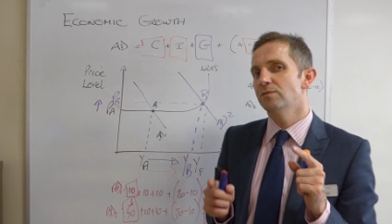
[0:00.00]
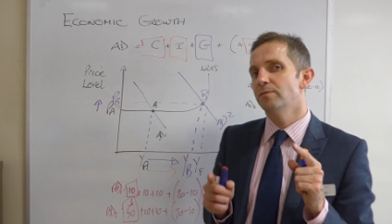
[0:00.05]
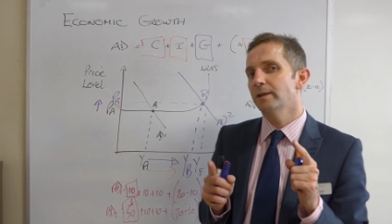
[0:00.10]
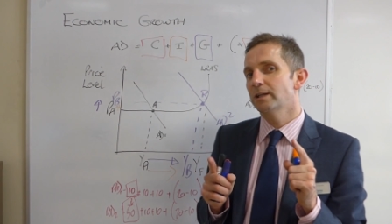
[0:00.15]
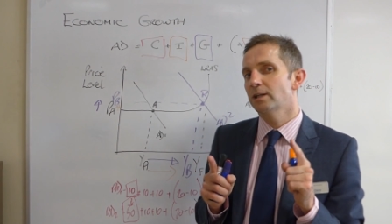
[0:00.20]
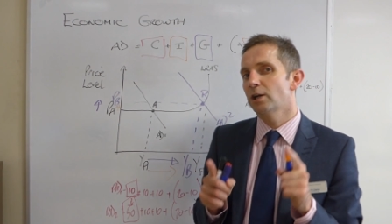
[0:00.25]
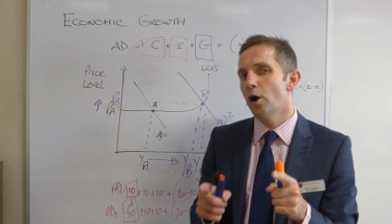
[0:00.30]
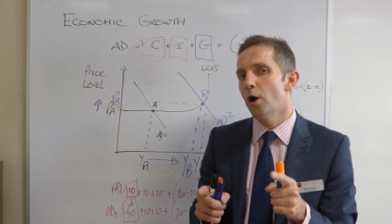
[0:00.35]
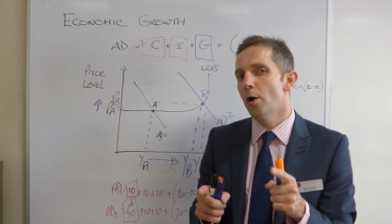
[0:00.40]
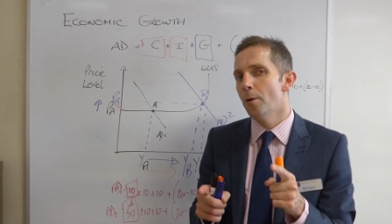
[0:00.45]
to
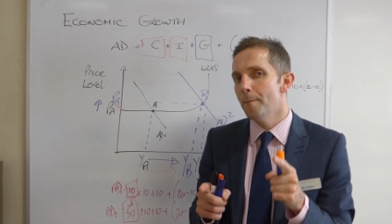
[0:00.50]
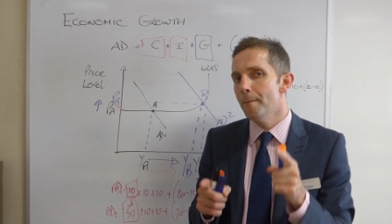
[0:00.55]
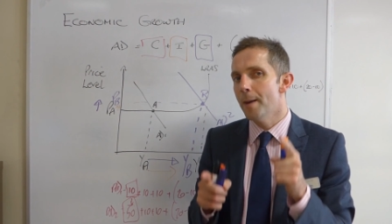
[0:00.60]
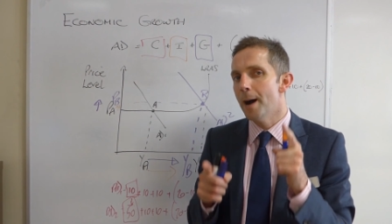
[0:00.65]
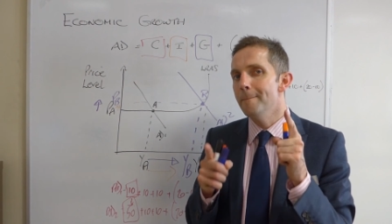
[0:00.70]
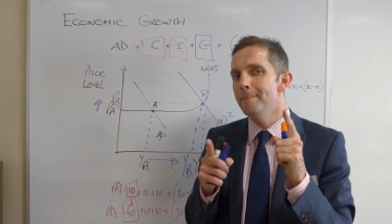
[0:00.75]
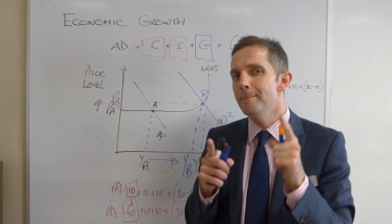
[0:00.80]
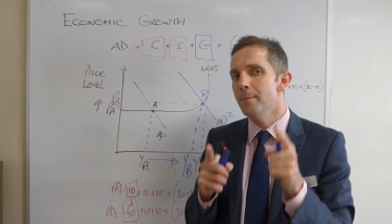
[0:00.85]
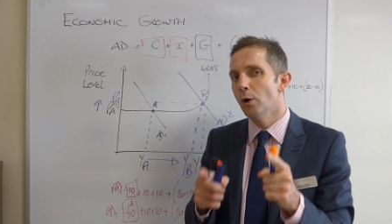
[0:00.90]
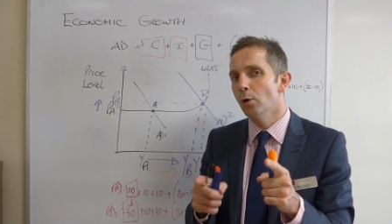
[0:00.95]

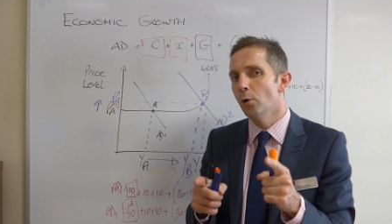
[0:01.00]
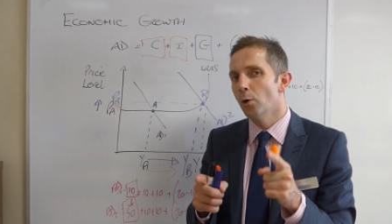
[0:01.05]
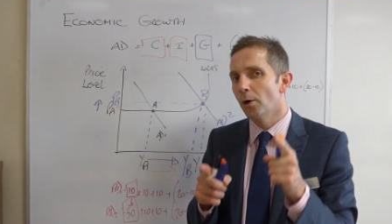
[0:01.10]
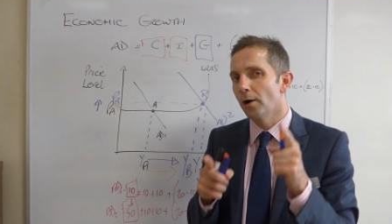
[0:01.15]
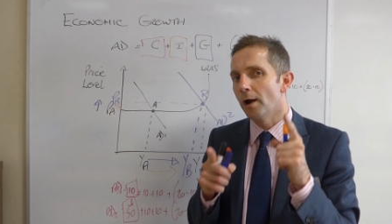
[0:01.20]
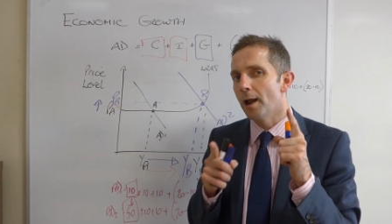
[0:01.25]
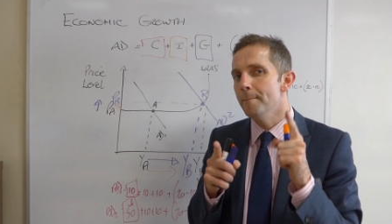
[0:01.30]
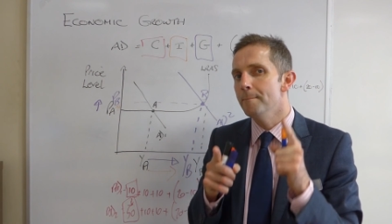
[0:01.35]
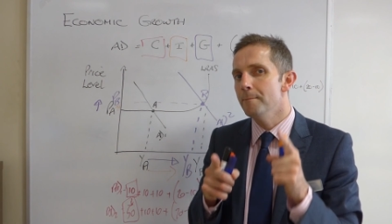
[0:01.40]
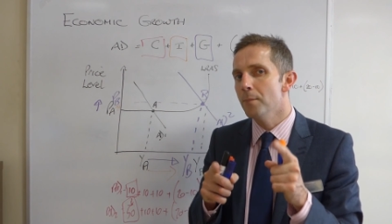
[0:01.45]
become
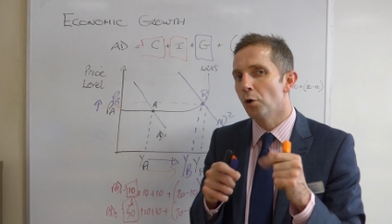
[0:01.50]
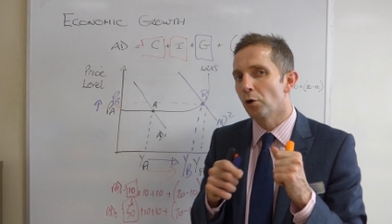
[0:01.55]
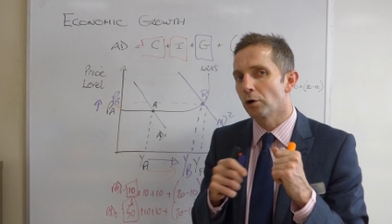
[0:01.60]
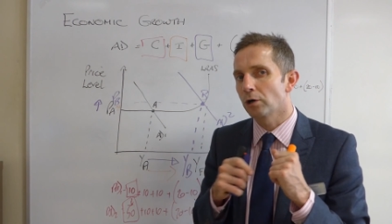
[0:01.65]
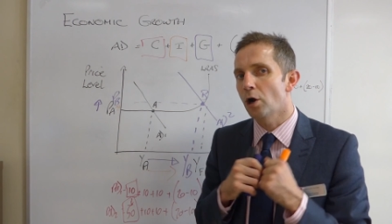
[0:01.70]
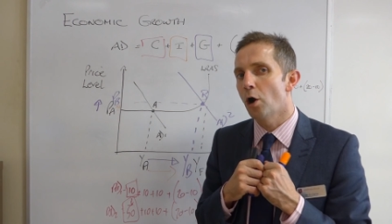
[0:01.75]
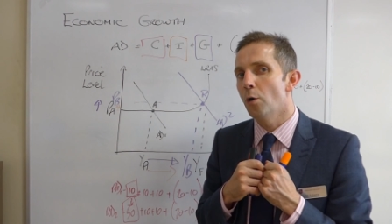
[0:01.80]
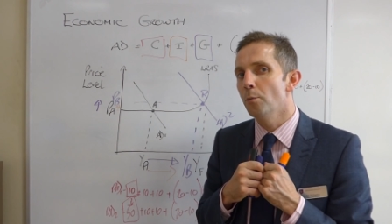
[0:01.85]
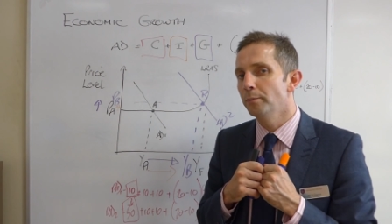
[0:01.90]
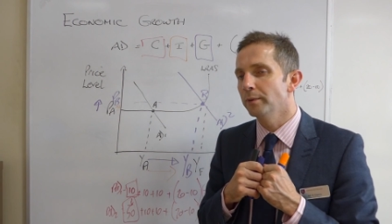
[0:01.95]
more and more
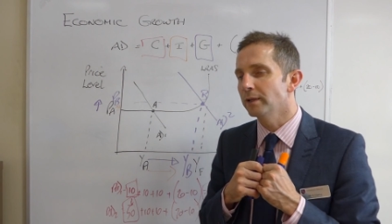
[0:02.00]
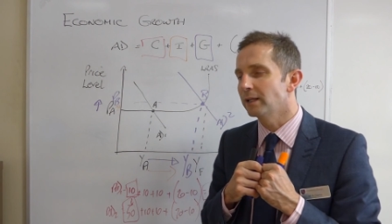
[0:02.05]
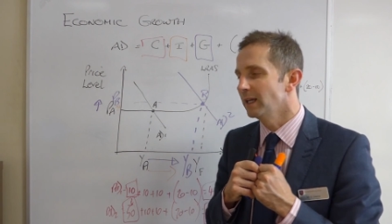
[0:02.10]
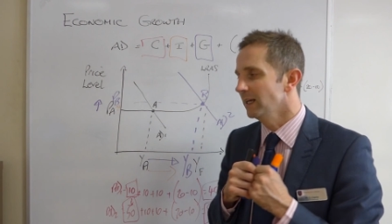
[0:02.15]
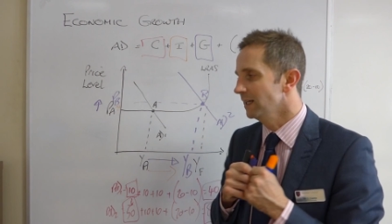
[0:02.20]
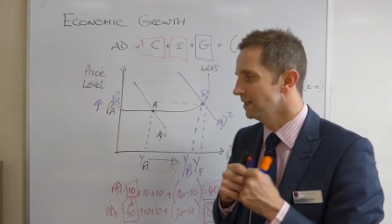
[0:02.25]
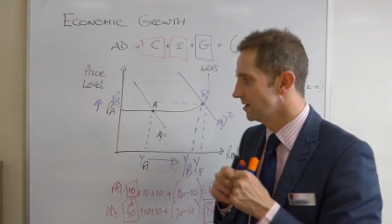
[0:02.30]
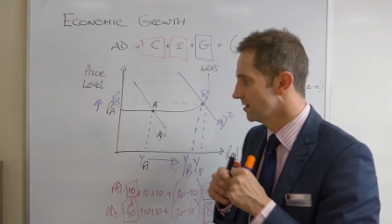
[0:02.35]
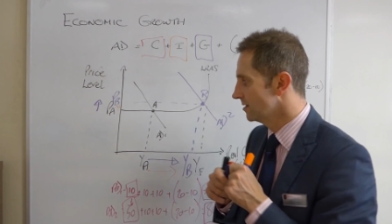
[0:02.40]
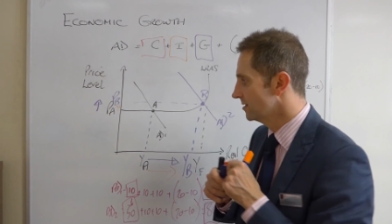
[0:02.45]

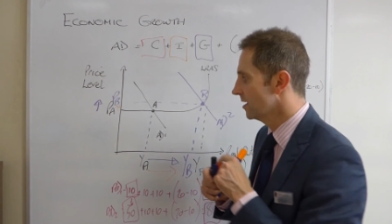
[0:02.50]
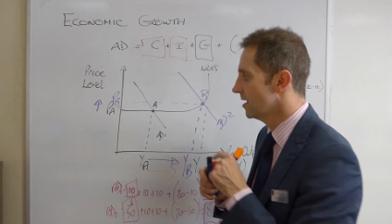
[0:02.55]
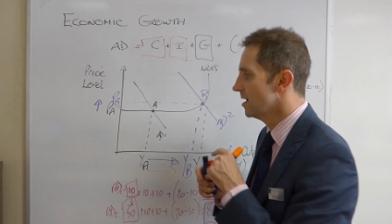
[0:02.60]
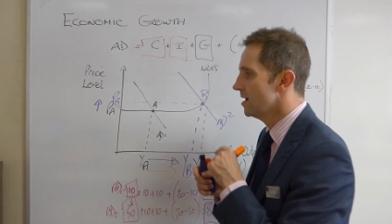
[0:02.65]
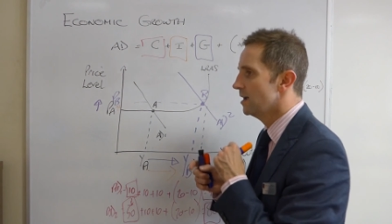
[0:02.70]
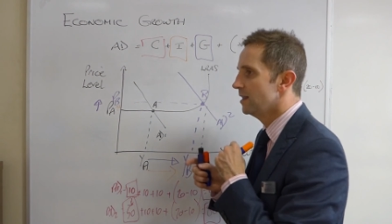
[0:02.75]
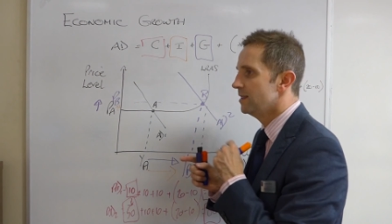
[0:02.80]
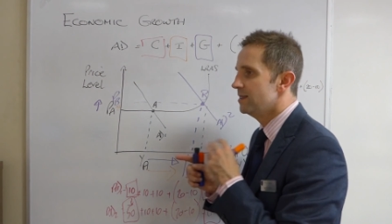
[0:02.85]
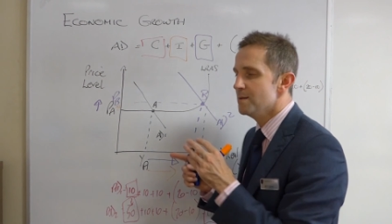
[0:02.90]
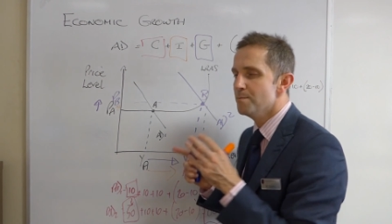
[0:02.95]
complicated
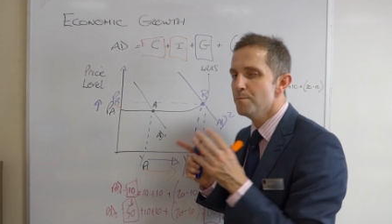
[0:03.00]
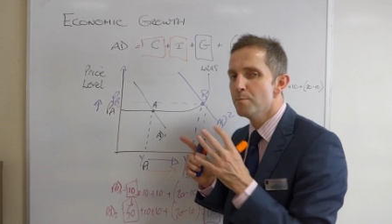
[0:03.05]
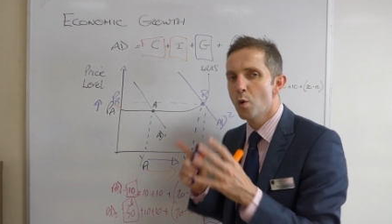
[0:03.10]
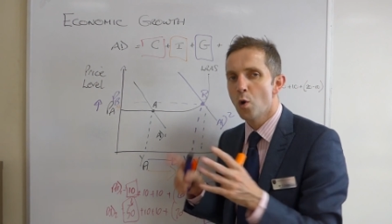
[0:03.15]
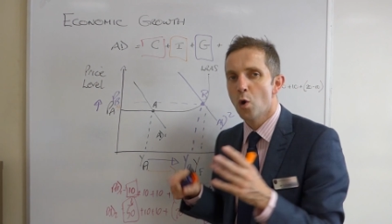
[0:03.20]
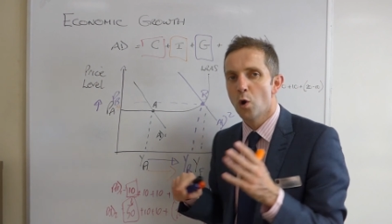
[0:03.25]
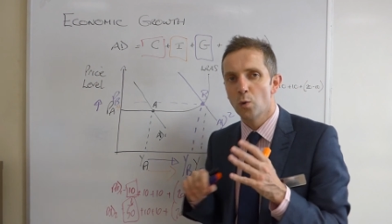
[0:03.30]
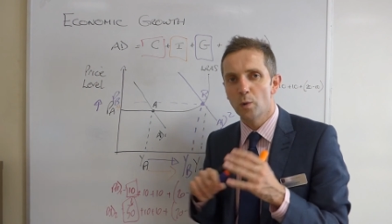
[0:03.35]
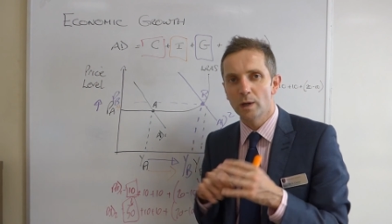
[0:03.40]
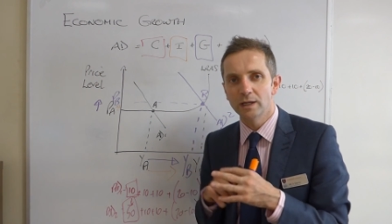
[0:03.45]
the
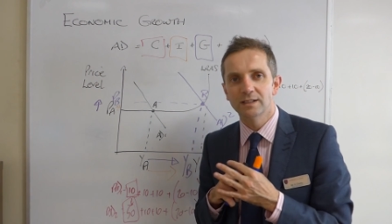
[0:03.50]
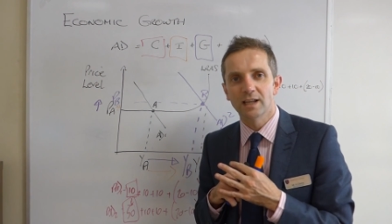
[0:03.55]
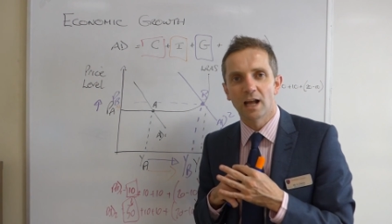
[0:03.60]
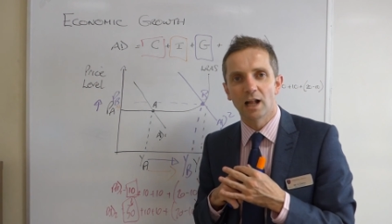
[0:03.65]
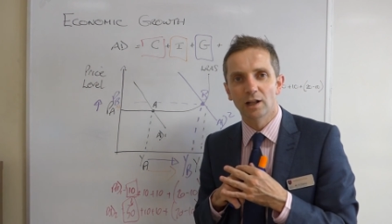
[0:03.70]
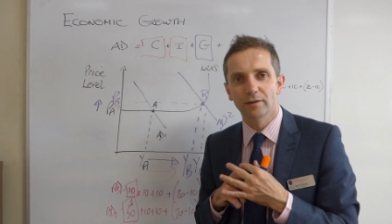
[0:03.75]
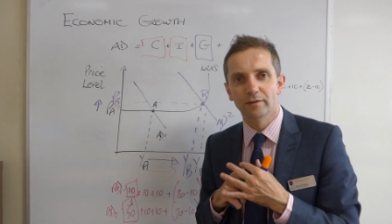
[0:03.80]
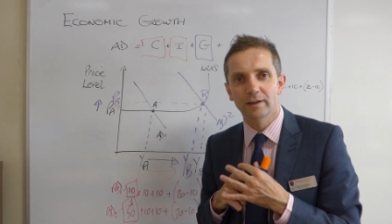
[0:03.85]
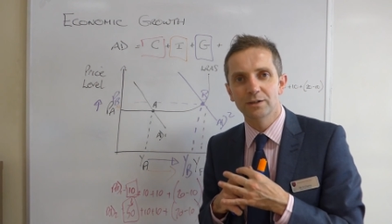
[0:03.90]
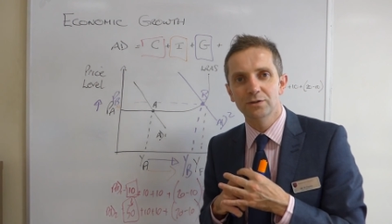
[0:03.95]
more we
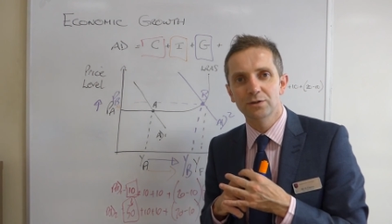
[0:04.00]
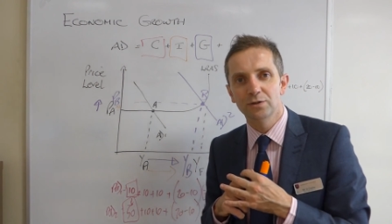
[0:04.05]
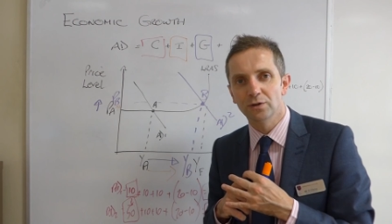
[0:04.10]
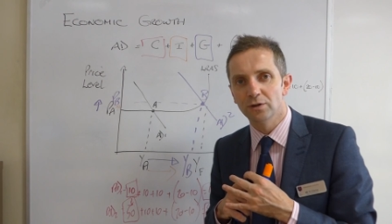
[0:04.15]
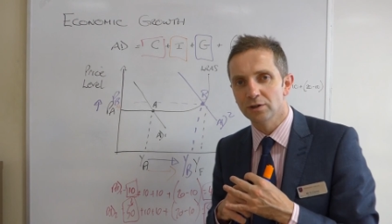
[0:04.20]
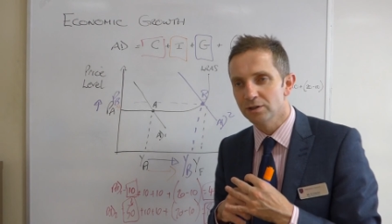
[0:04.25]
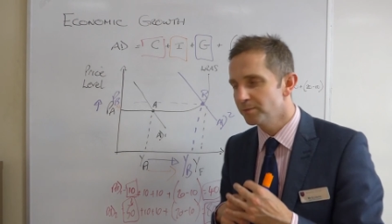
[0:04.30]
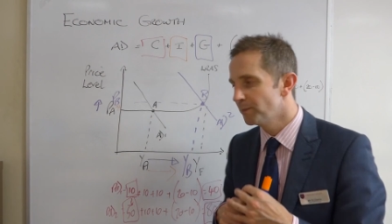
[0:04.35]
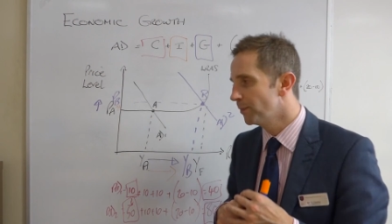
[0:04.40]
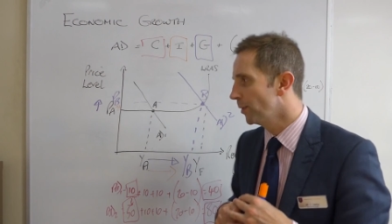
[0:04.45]
delve
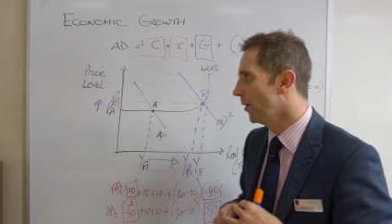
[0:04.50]
into it.